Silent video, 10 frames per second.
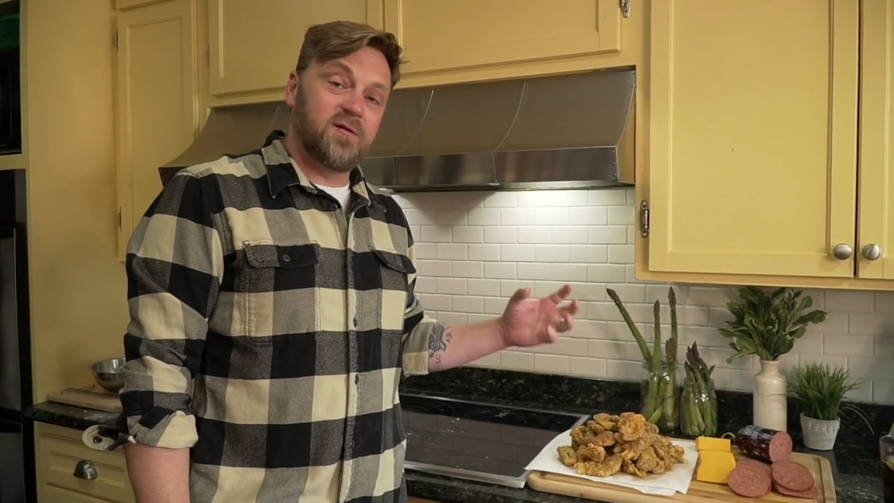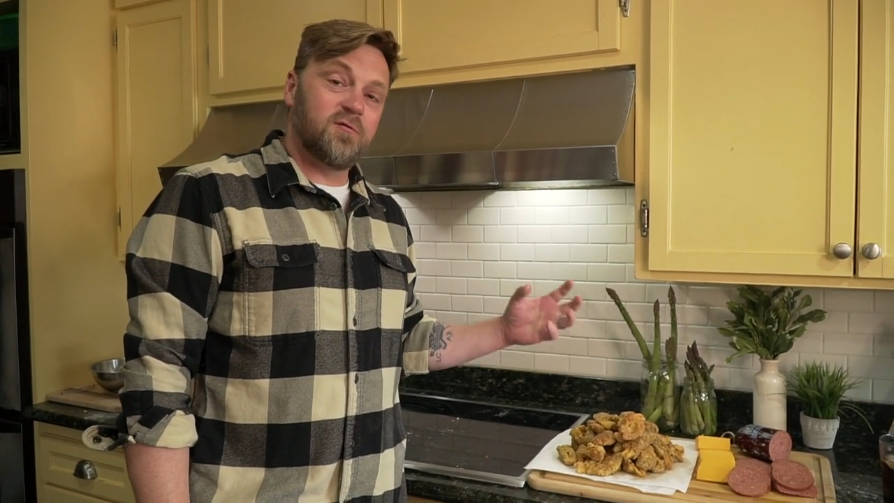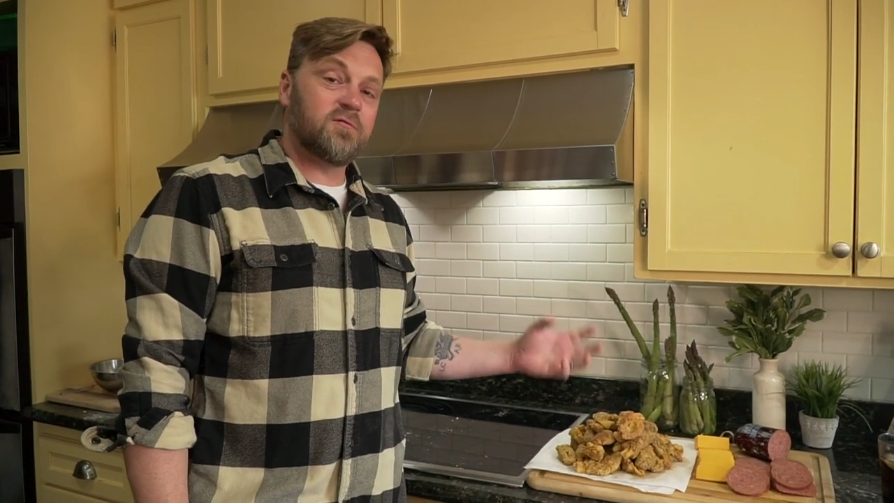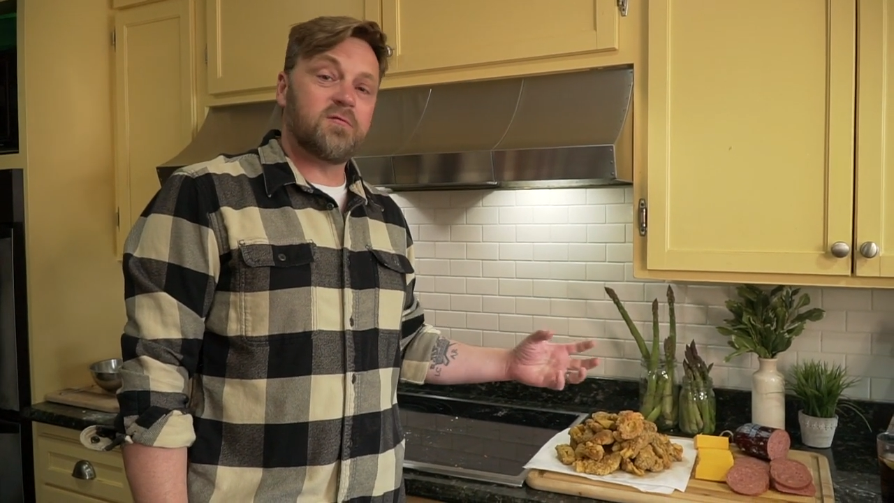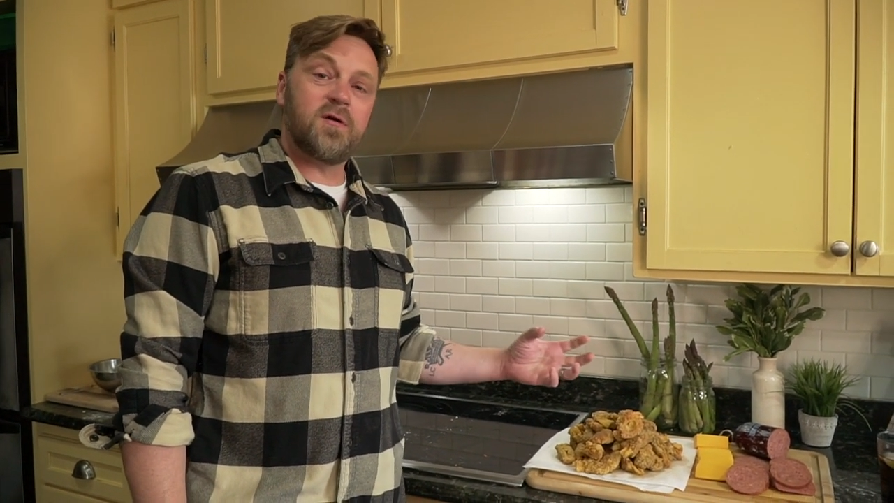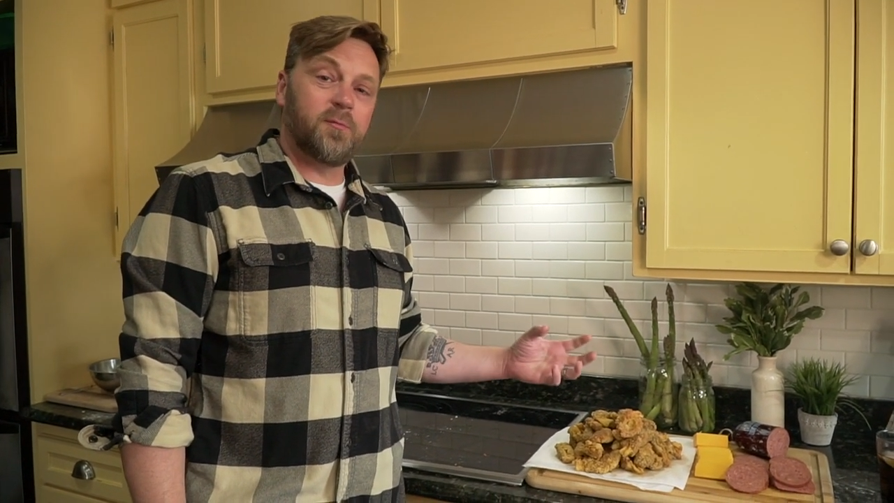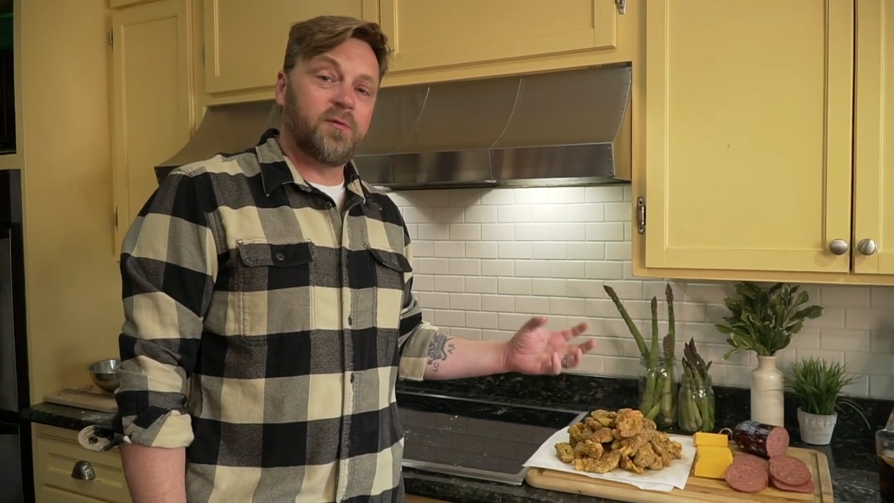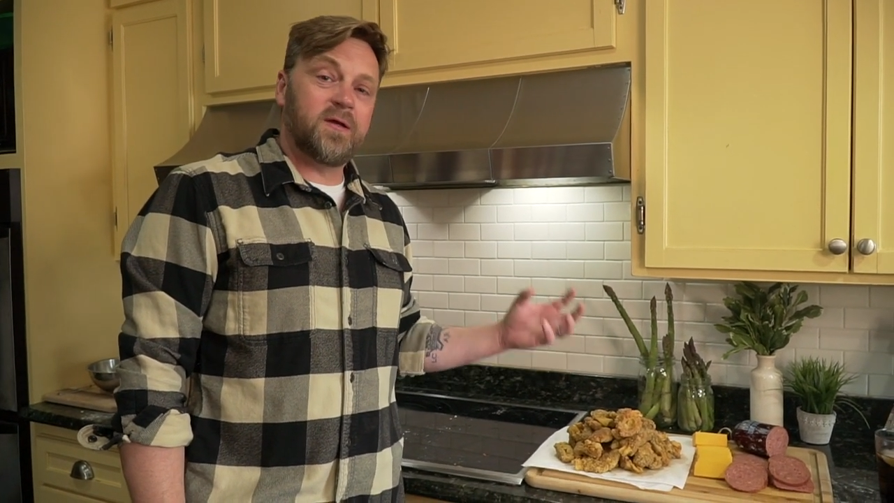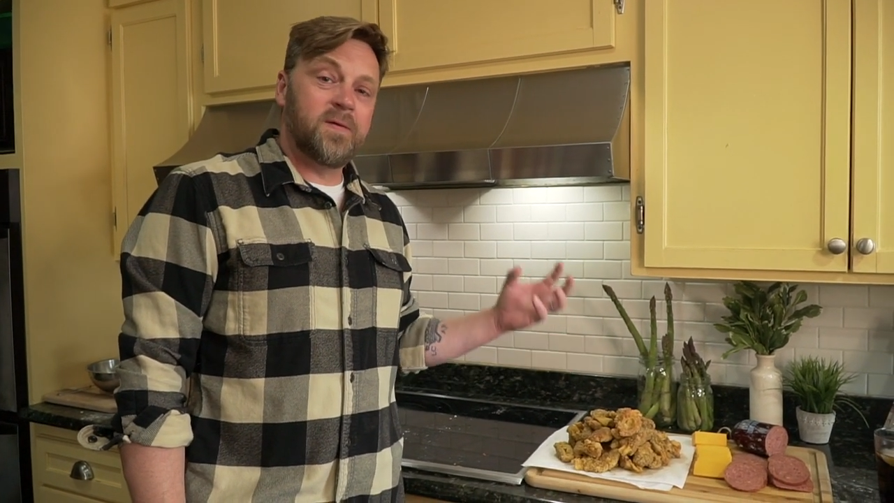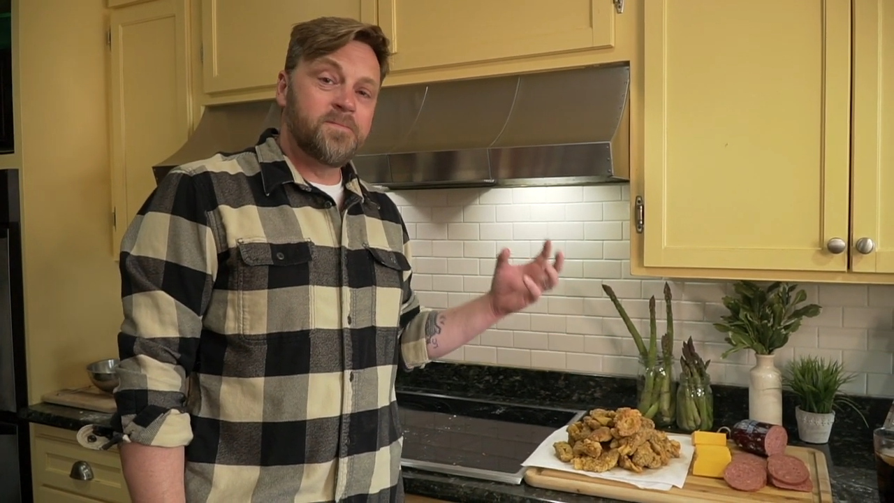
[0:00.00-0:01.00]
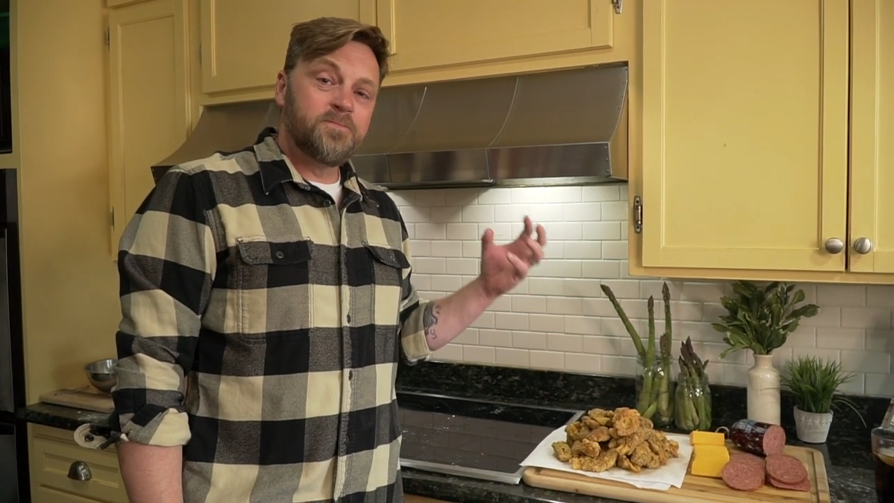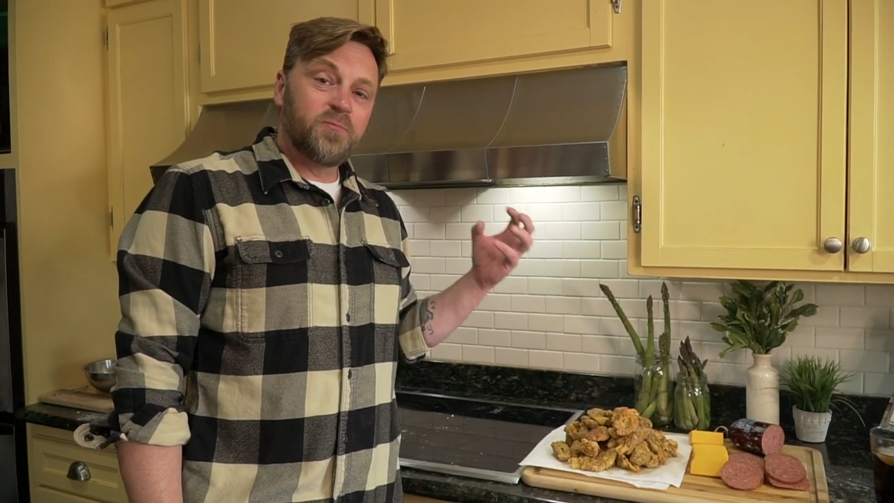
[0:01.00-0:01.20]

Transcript: incredibly